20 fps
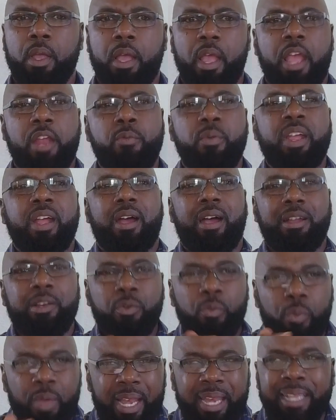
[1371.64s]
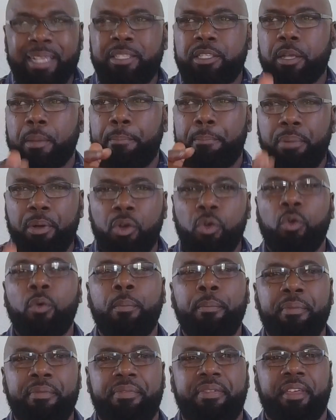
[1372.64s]
and we are unwilling to
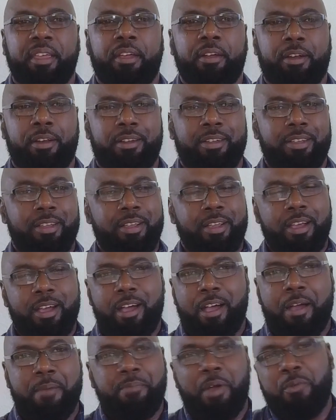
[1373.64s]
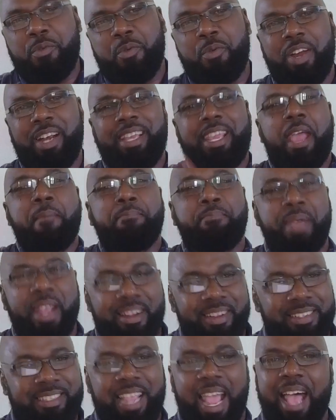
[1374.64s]
bloom there, but we want to get
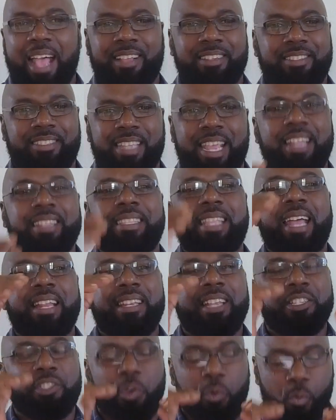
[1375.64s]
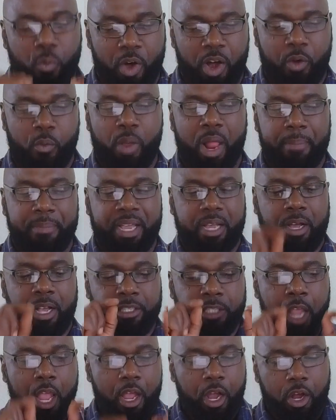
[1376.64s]
bigger tasks. That doesn't work well
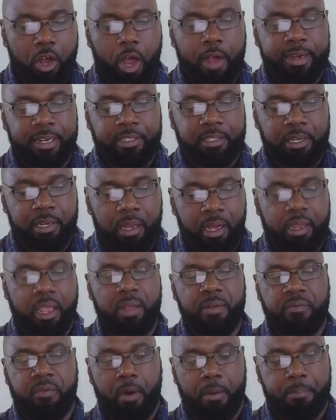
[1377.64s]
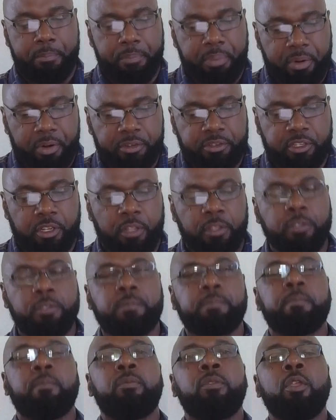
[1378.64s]
because God is looking for
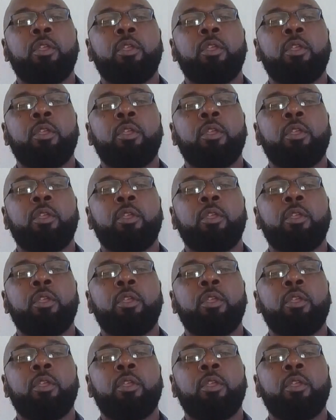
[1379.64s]
persons